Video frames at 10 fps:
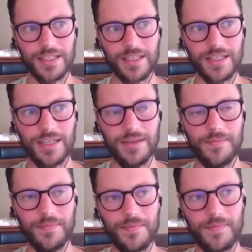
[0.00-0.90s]

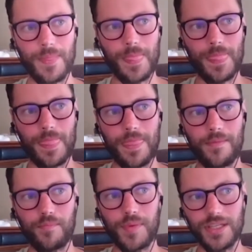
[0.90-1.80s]
But,
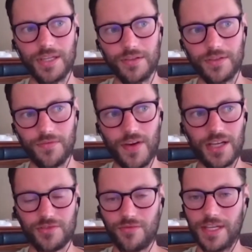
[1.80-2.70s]
the
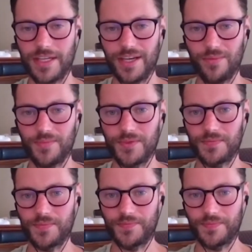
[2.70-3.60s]
fast really helped.
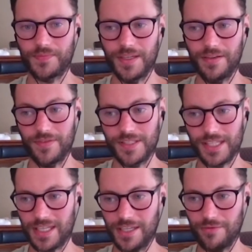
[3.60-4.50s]

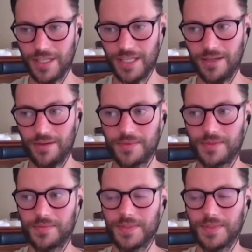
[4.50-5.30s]
Physically, it really helped.